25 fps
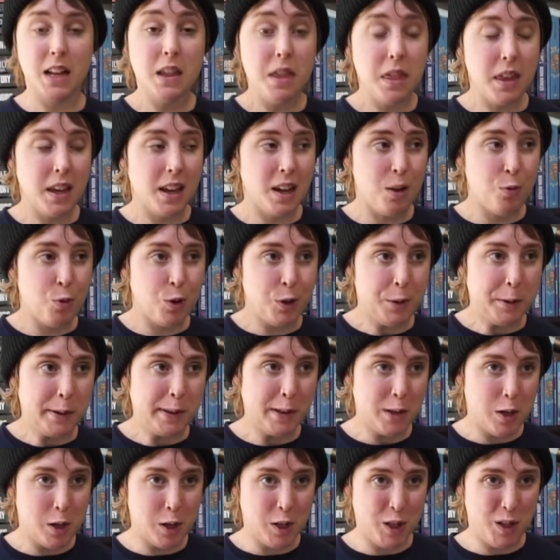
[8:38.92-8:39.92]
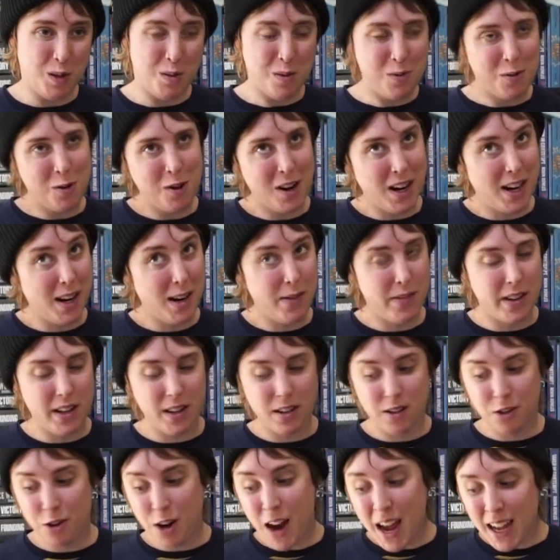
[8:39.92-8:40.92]
Another thing I want to acknowledge before I
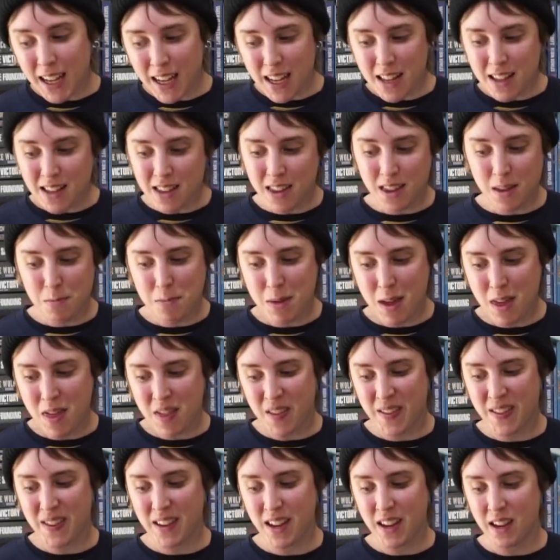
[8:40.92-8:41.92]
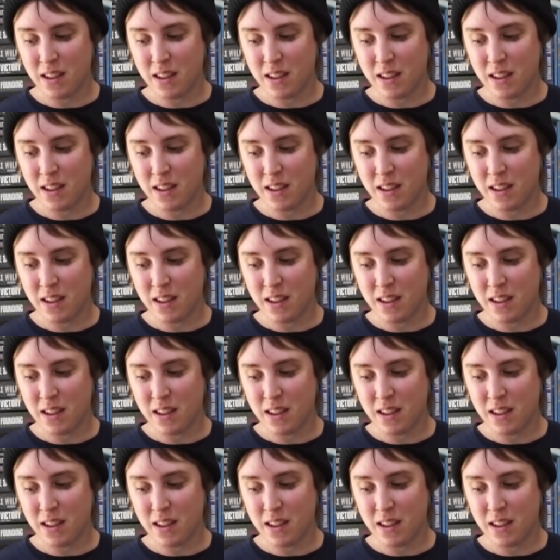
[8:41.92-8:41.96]
even crack into the myths